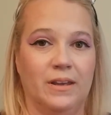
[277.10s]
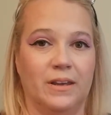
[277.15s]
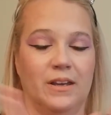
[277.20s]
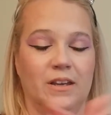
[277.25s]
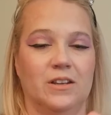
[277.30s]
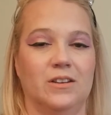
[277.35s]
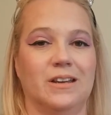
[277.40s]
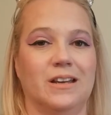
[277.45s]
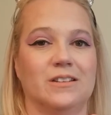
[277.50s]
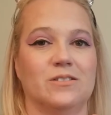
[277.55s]

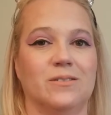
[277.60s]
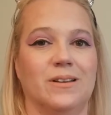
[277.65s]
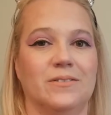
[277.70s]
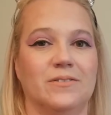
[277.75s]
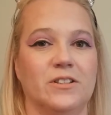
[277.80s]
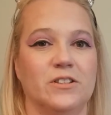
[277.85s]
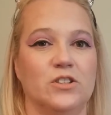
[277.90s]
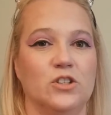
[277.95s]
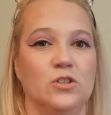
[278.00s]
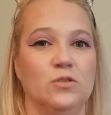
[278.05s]
You guys will have
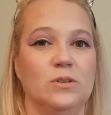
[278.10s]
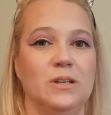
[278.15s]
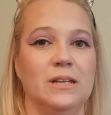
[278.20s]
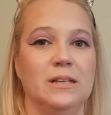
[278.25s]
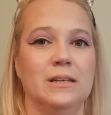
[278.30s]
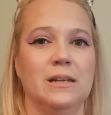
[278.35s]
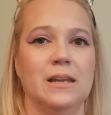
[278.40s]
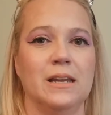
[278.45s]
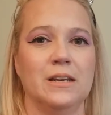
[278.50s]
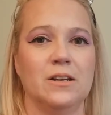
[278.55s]
to tune
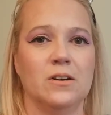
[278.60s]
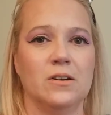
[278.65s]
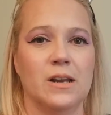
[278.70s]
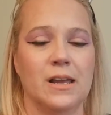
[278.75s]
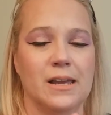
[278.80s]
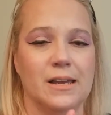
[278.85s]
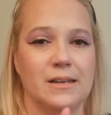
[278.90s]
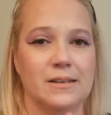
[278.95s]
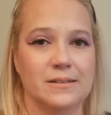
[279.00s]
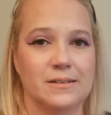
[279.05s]
in
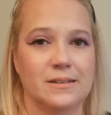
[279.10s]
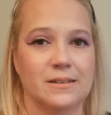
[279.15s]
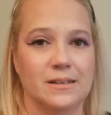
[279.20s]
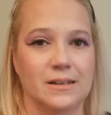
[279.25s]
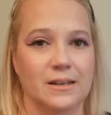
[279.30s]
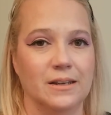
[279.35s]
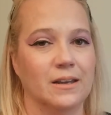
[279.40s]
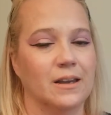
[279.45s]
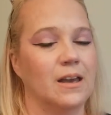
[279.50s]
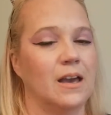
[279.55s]
later and
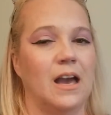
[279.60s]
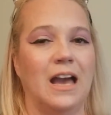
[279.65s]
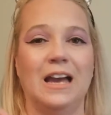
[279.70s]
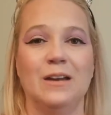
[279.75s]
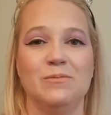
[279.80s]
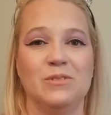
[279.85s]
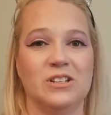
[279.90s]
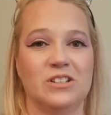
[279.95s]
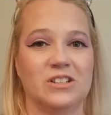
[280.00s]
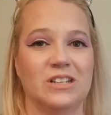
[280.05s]
see.
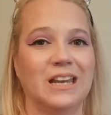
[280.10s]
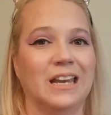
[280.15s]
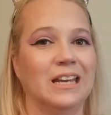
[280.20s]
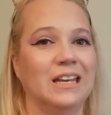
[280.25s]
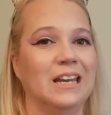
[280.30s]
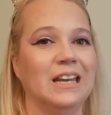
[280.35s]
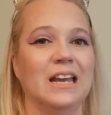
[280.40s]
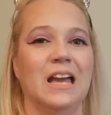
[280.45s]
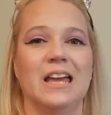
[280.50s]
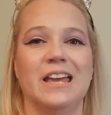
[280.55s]
I'm just
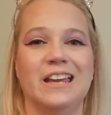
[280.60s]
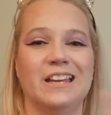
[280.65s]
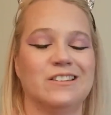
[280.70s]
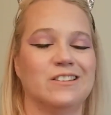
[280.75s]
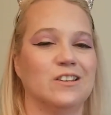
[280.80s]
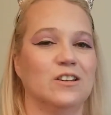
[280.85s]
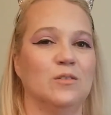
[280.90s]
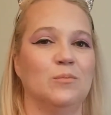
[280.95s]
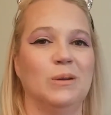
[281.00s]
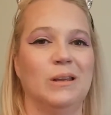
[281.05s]
kidding. It's
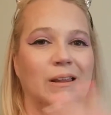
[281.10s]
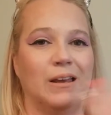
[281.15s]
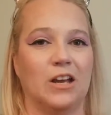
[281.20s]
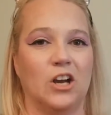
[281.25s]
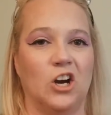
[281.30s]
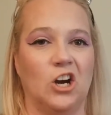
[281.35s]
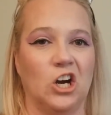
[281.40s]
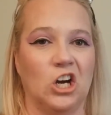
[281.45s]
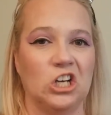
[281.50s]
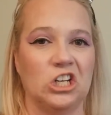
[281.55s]
gonna be like a
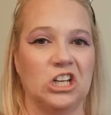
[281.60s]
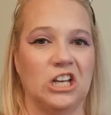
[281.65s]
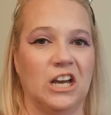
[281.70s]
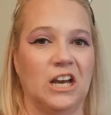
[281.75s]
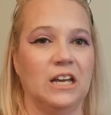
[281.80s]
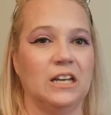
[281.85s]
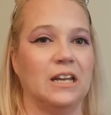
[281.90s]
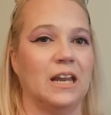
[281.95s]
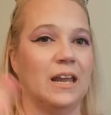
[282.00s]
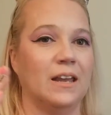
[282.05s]
hard
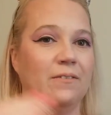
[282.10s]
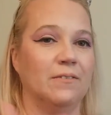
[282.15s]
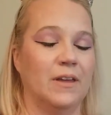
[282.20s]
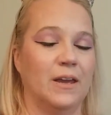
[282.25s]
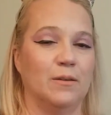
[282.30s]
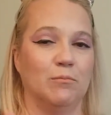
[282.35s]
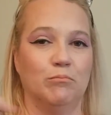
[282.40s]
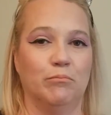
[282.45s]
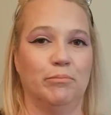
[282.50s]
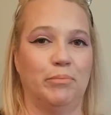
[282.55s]
cut and
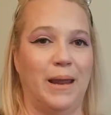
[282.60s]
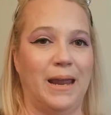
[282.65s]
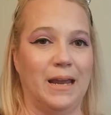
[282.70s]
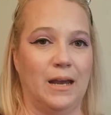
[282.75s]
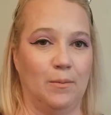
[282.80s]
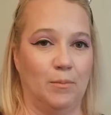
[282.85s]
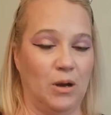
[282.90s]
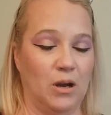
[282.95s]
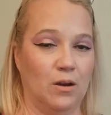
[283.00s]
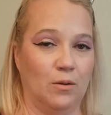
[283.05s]
then bam,
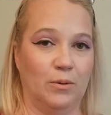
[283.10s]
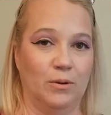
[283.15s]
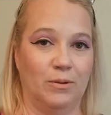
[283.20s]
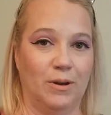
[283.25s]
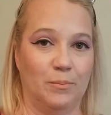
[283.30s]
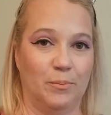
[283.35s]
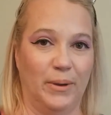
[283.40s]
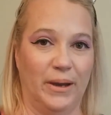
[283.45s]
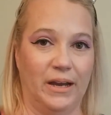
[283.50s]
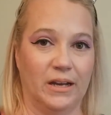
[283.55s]
I'll be
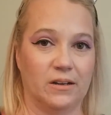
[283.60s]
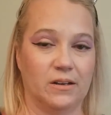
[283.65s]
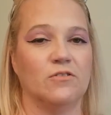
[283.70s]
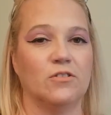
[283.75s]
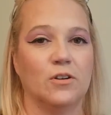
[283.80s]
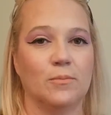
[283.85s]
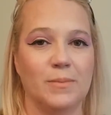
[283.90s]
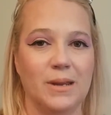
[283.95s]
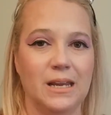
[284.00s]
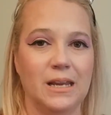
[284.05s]
right back.
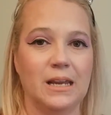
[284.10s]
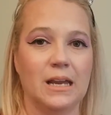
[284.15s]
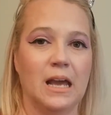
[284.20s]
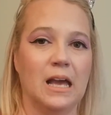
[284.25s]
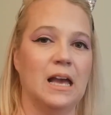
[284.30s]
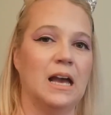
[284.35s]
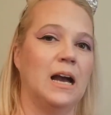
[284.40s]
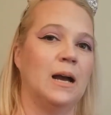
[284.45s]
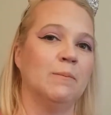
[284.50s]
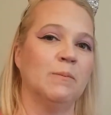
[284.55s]
For me,
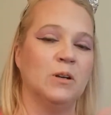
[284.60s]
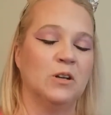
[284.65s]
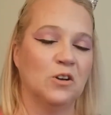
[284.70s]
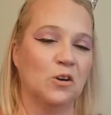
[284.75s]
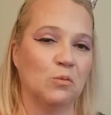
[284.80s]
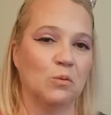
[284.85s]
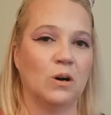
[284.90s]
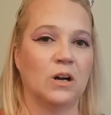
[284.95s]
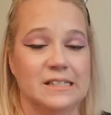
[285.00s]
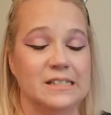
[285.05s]
I'm gonna
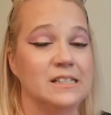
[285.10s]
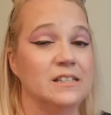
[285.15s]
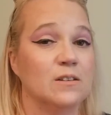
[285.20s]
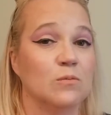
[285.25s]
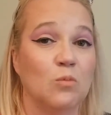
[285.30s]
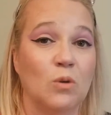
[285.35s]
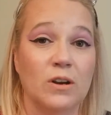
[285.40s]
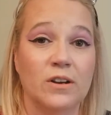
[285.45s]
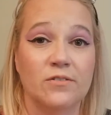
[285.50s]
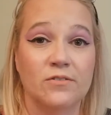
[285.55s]
go watch
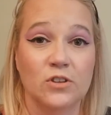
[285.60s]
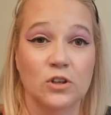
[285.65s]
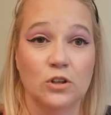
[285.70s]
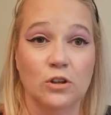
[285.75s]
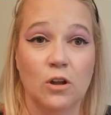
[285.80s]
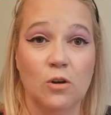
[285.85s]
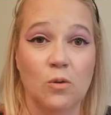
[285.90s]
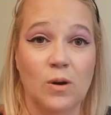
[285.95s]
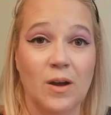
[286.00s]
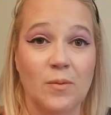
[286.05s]
season 1 of The
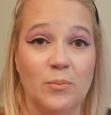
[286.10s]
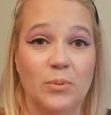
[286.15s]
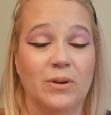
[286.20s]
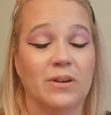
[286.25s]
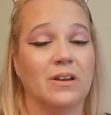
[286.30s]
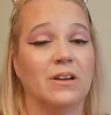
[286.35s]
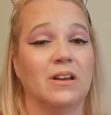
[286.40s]
Glow Up,